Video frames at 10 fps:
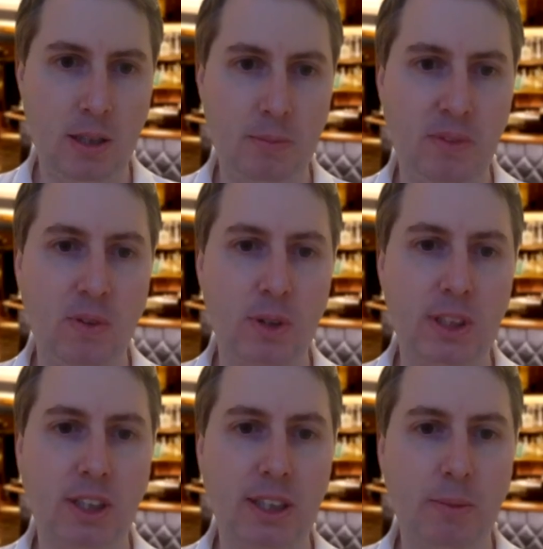before
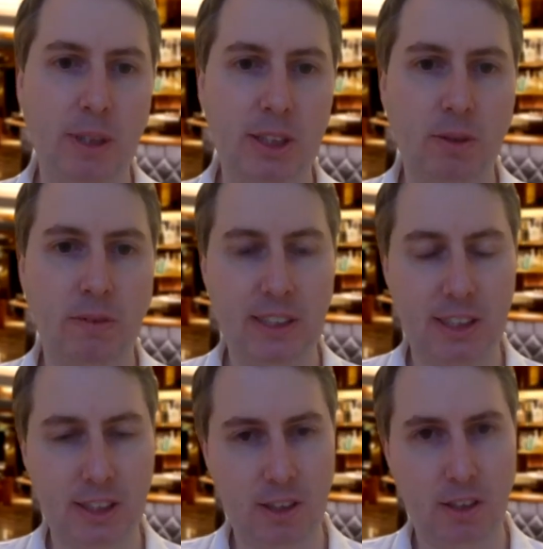deciding whether to invest
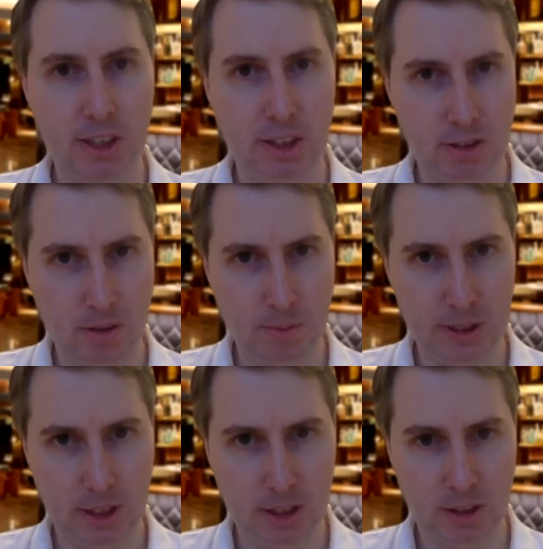in starting your own
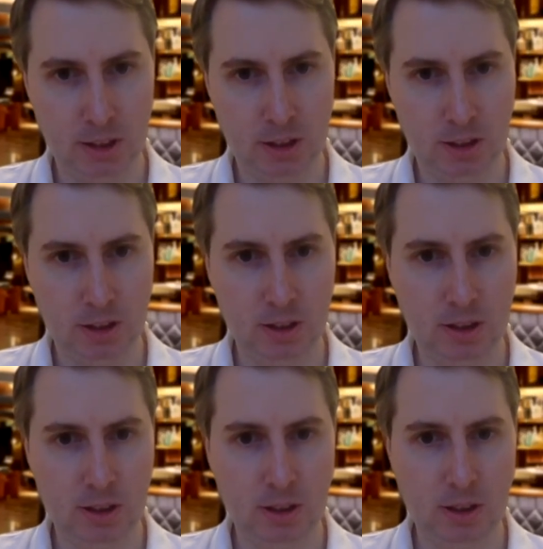business
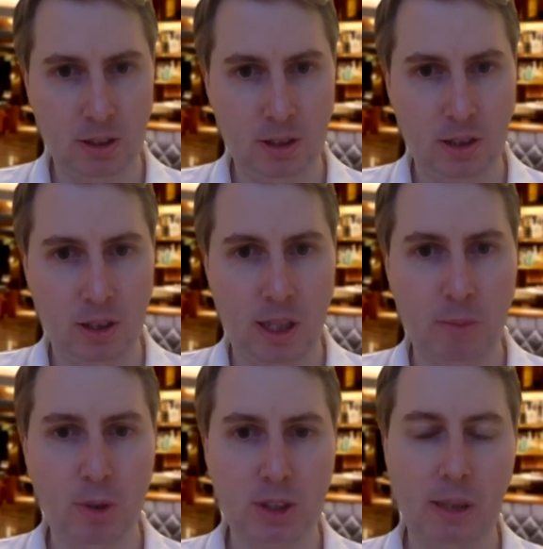and
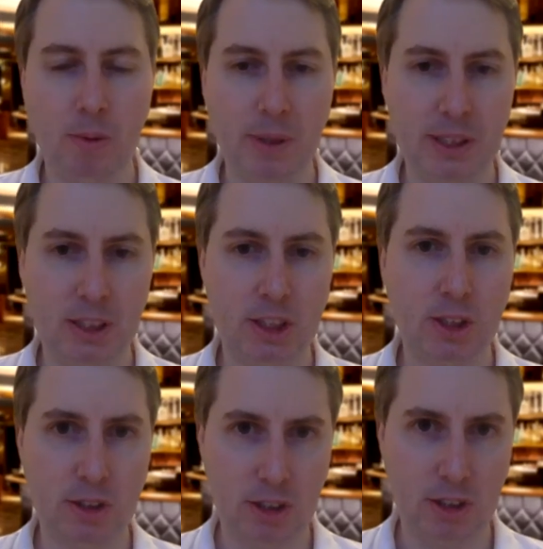what type of business you
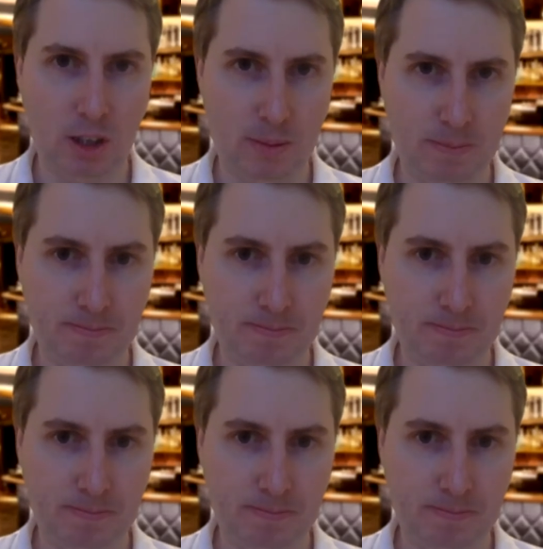should start.